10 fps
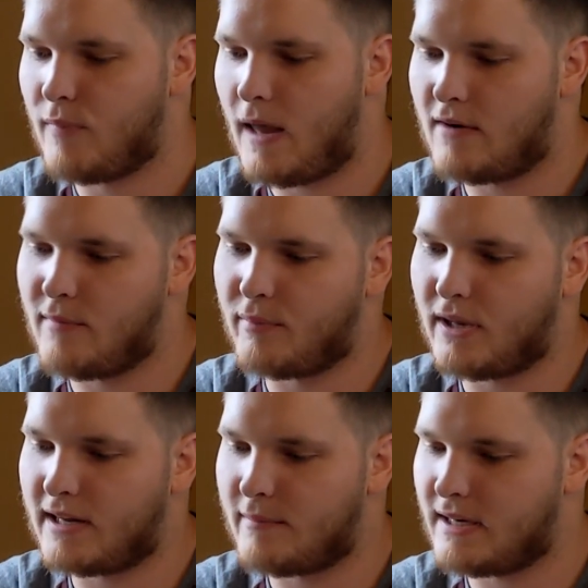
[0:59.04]
I've been
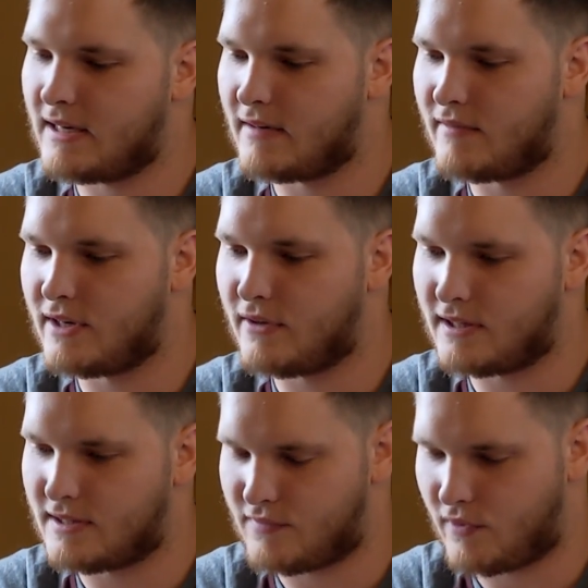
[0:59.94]
planning on making a video like
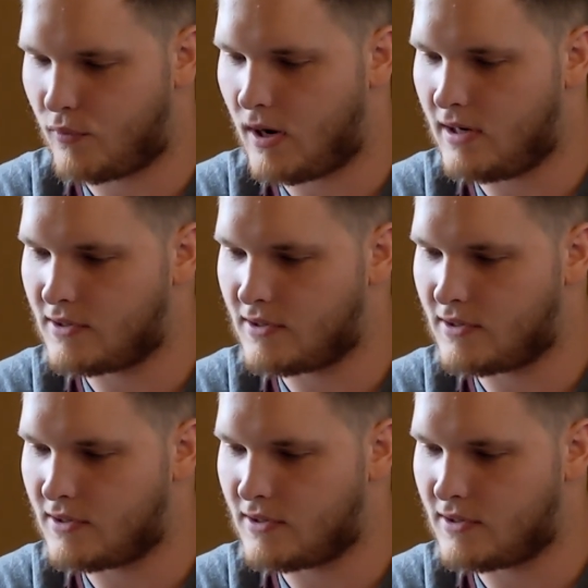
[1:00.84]
this for a while,